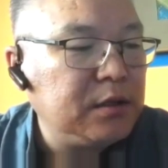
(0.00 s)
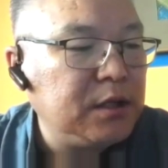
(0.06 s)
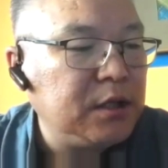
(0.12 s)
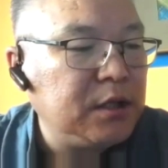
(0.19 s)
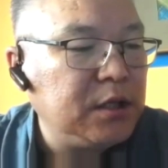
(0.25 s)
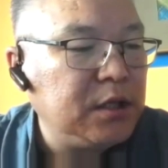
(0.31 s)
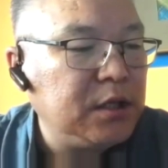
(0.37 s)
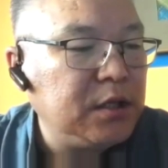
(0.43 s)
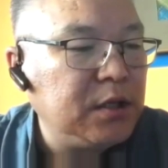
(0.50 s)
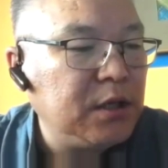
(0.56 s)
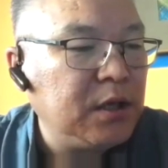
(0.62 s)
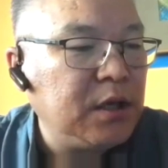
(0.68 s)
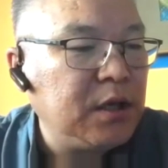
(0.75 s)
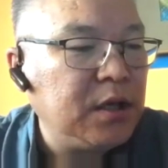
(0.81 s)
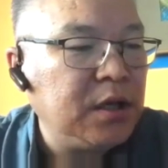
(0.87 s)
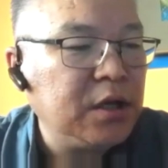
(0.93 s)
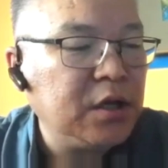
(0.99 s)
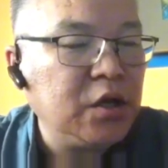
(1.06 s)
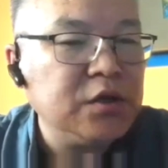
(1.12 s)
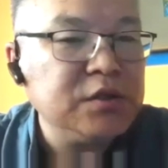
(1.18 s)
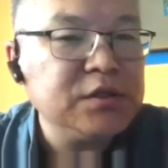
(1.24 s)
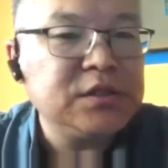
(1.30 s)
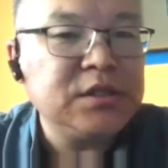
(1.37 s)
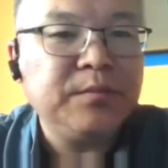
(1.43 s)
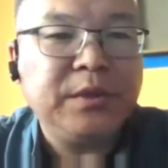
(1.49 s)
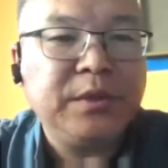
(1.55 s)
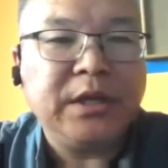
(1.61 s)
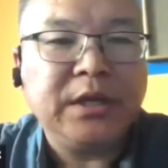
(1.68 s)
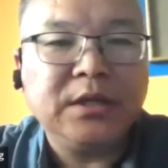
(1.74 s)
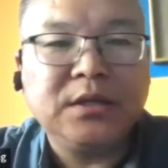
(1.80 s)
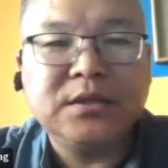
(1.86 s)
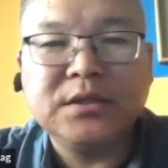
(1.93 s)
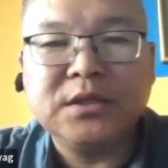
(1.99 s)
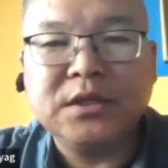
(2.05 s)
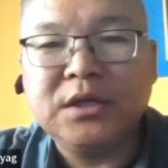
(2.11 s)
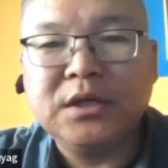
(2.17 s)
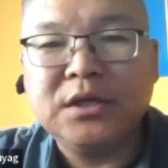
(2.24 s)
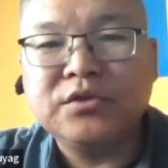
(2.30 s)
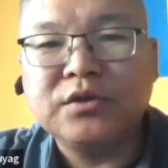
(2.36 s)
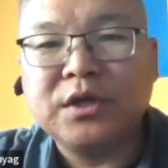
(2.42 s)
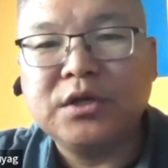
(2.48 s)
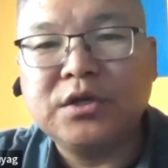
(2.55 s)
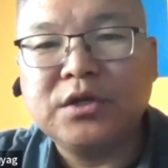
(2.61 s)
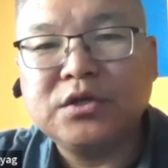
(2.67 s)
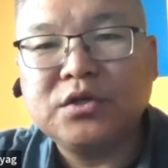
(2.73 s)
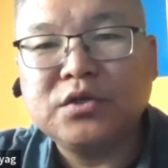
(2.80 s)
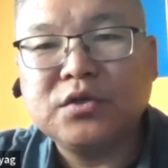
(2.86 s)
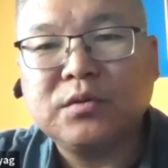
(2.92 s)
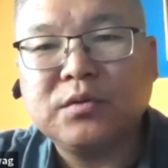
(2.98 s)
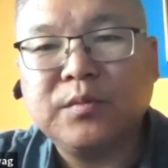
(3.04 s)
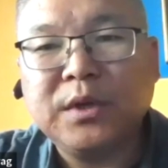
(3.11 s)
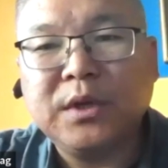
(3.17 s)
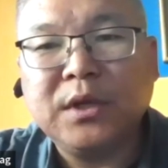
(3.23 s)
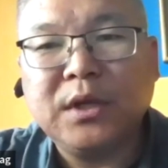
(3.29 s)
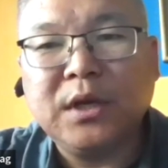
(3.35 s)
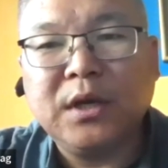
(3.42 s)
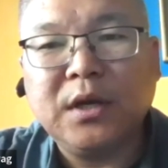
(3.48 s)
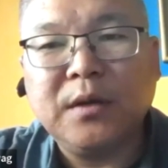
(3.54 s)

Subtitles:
the concept that education should be